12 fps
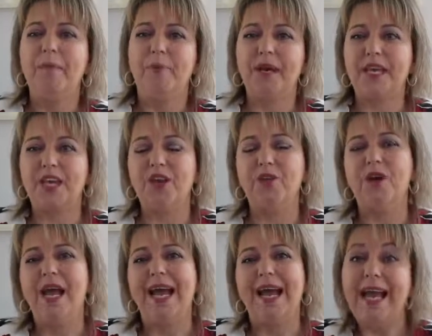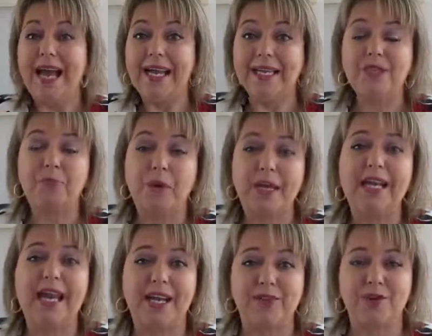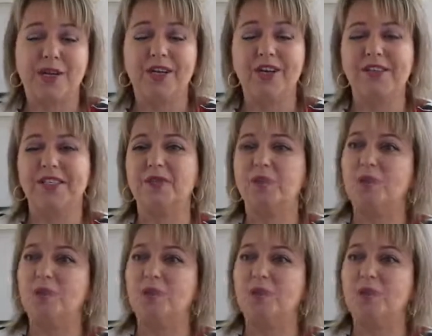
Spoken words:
PICU, and pediatric nurses.